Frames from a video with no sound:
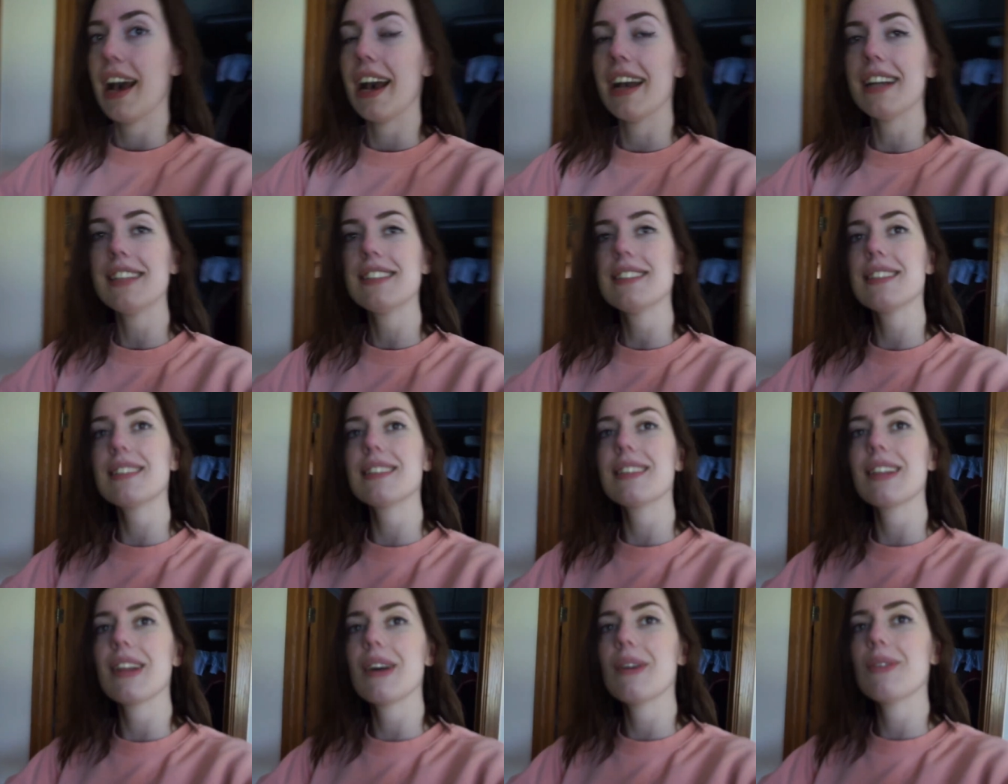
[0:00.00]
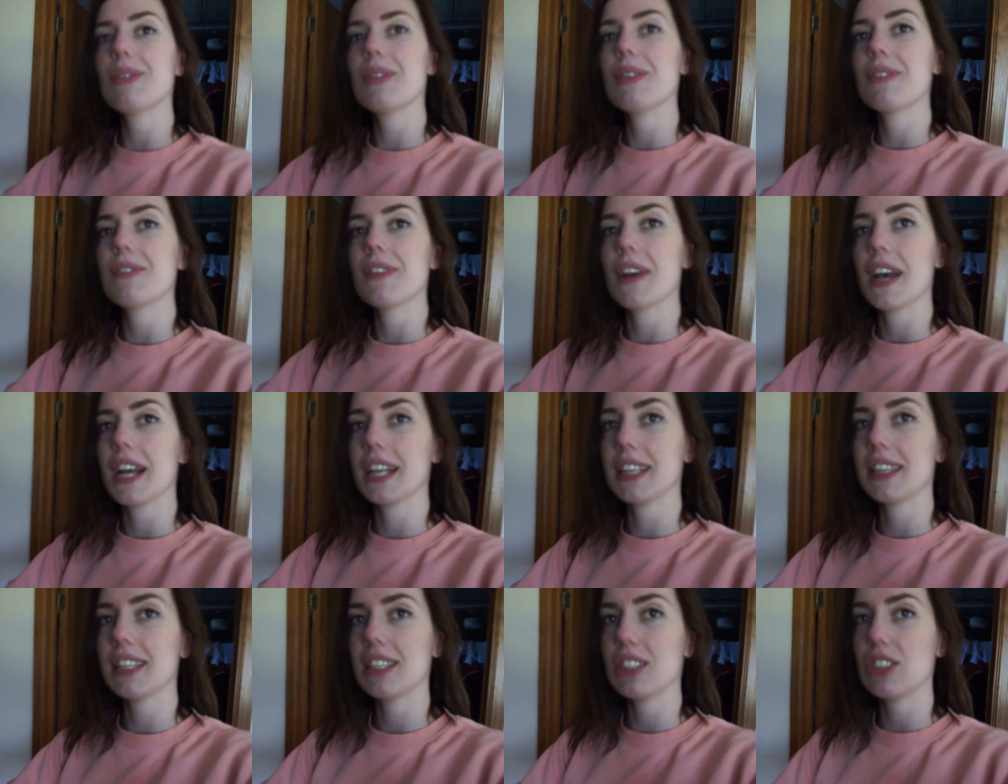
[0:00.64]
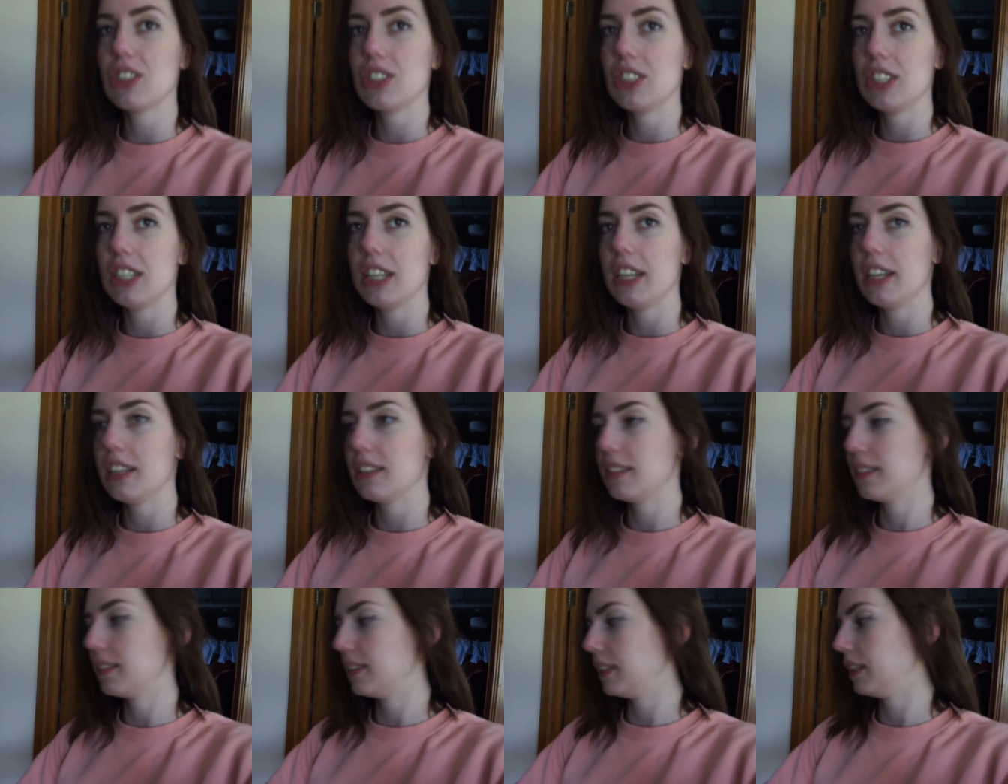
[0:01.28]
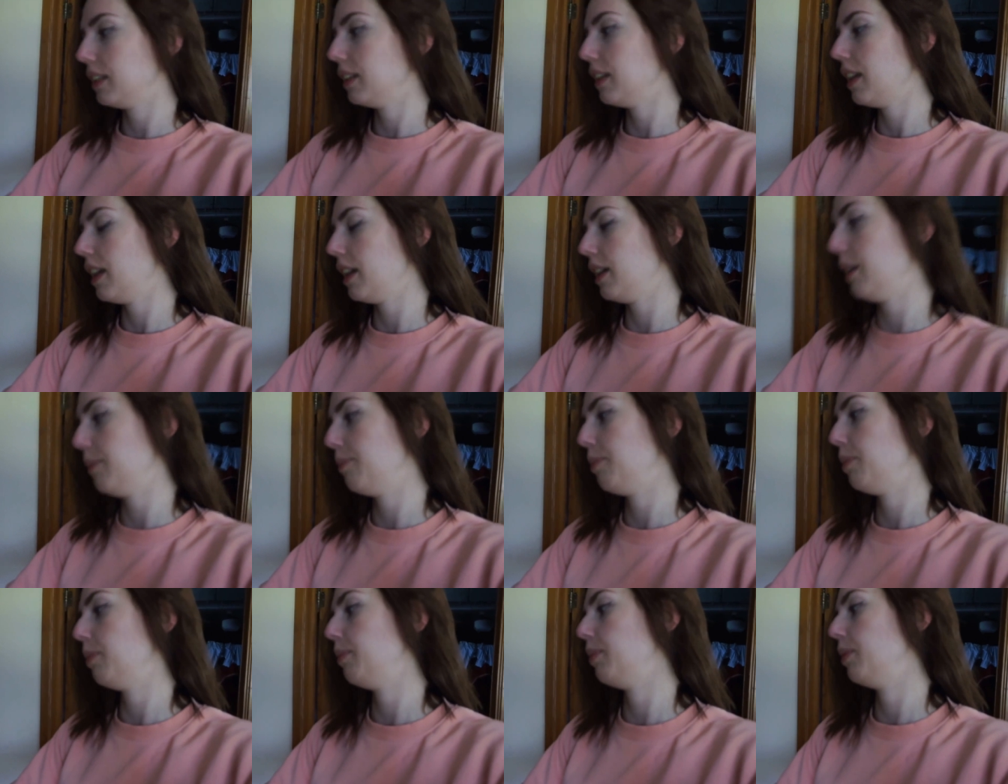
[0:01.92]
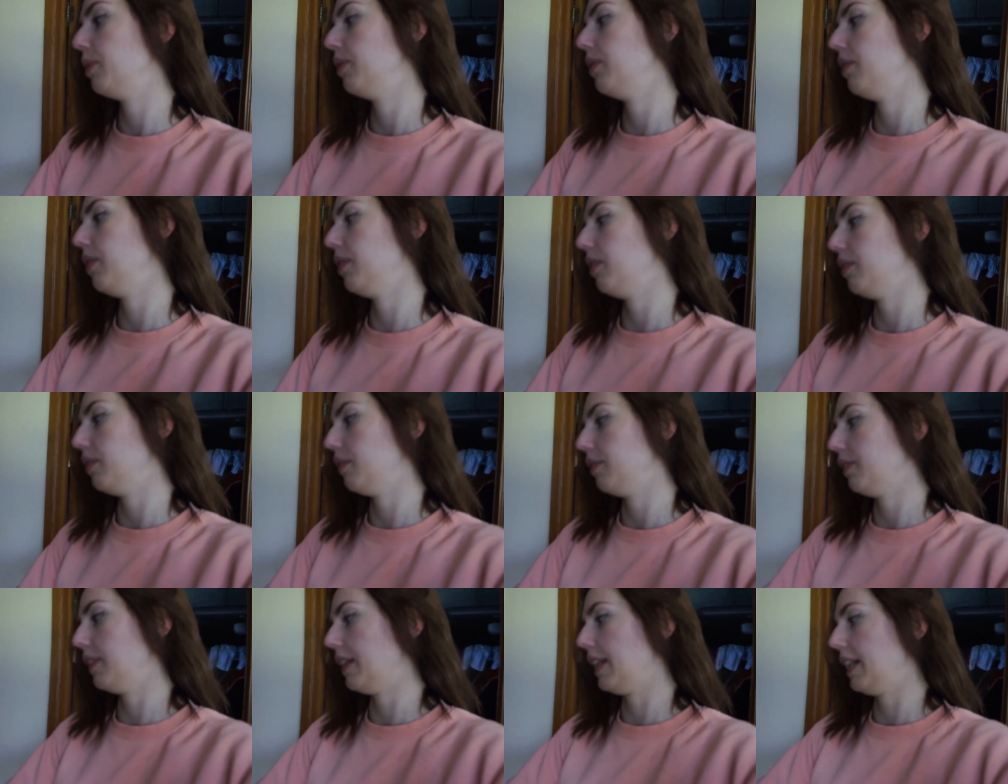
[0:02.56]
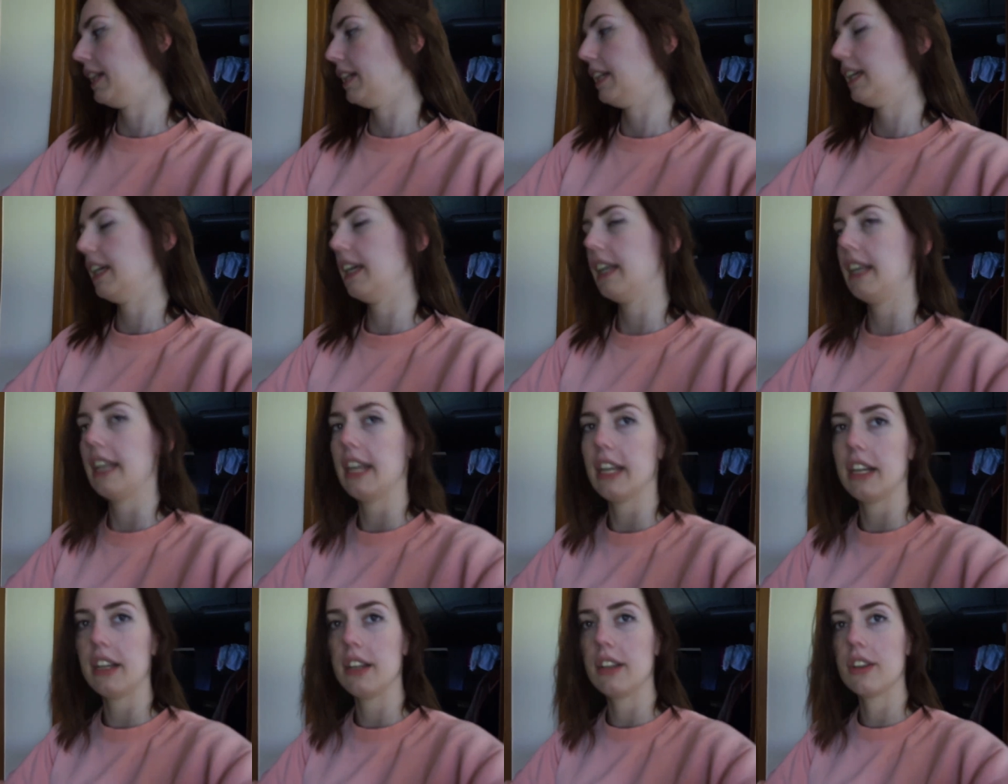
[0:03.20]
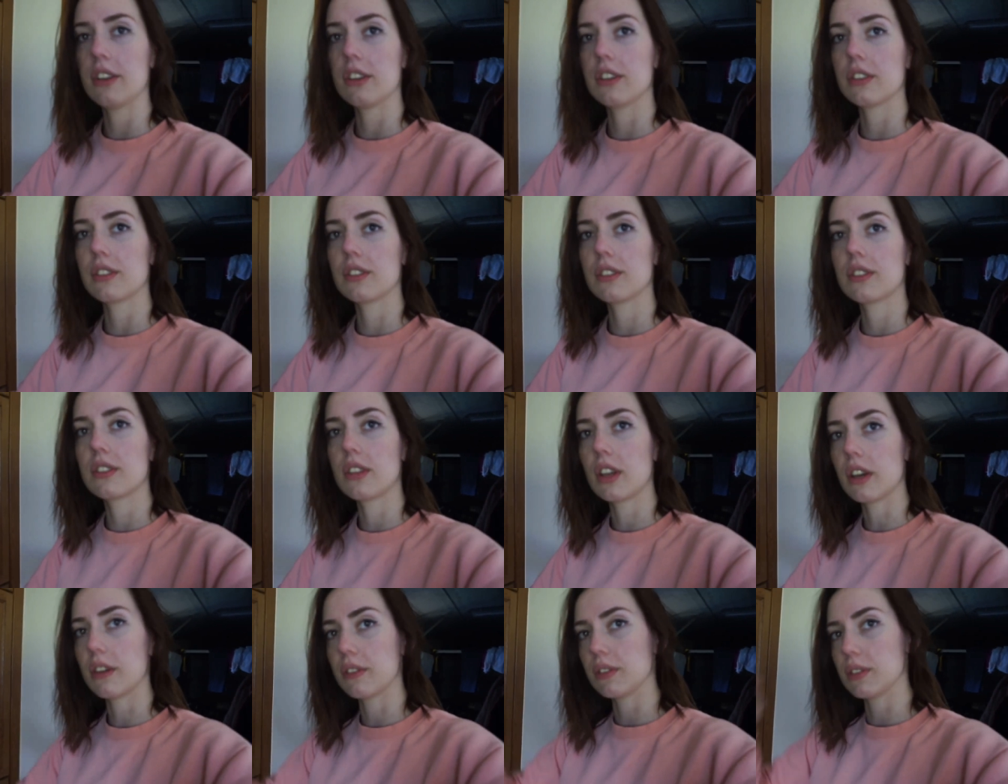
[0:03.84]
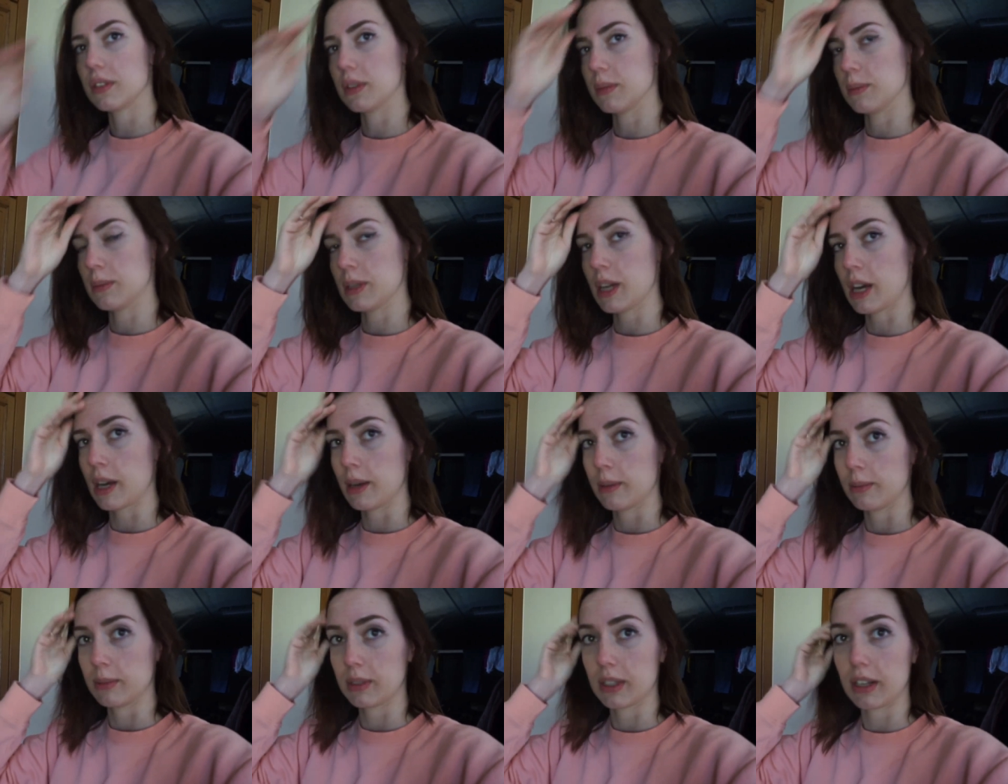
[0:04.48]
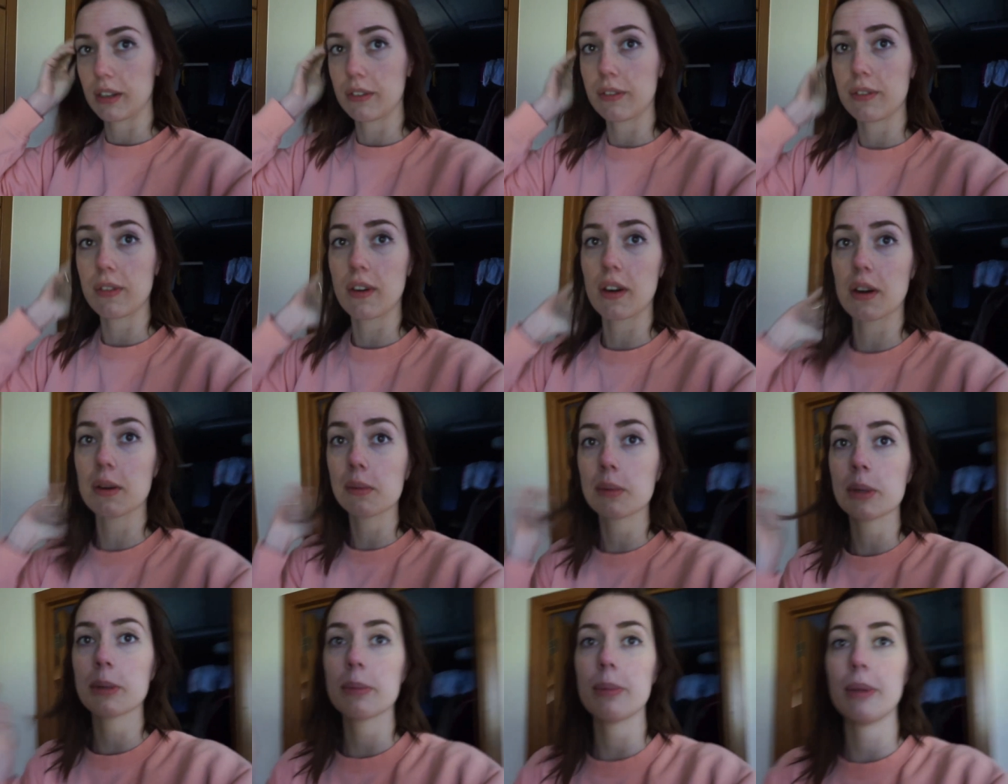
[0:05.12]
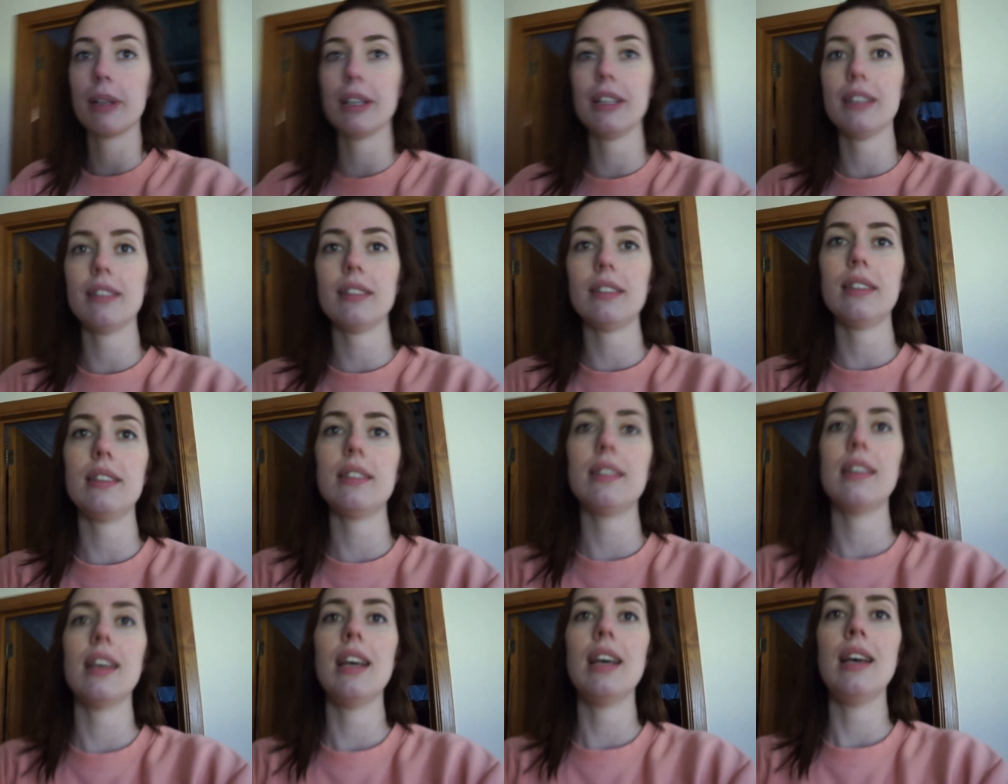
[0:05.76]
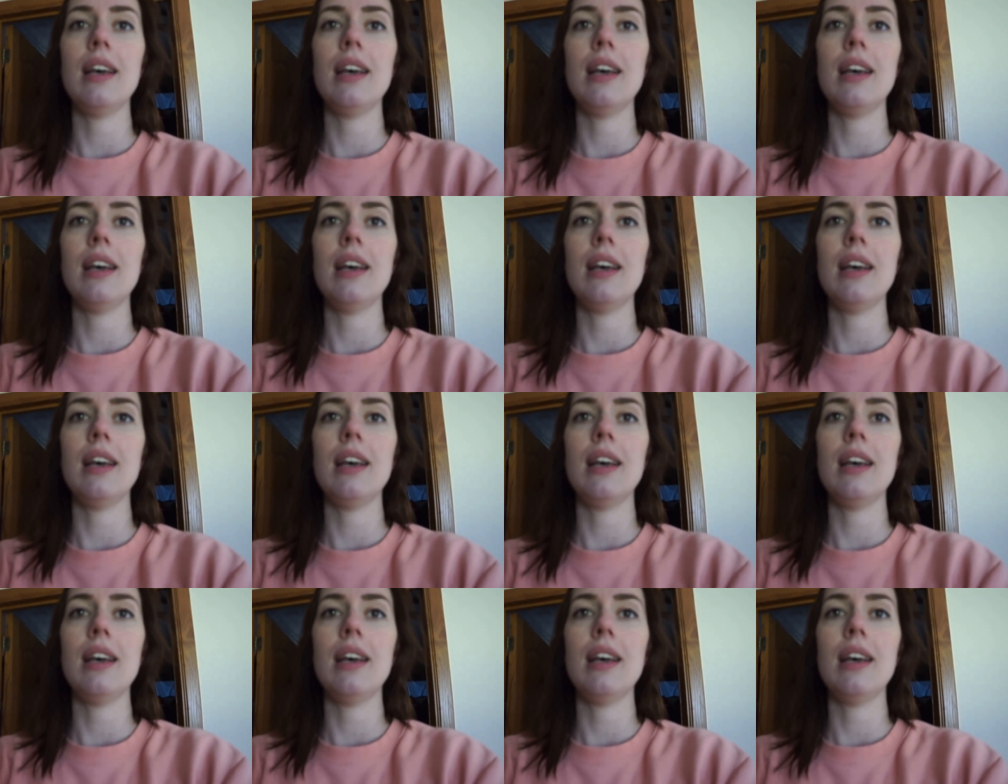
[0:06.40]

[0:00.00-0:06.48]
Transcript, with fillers: I just love the fact that she is still capable of like getting her stuff sometimes at farmer places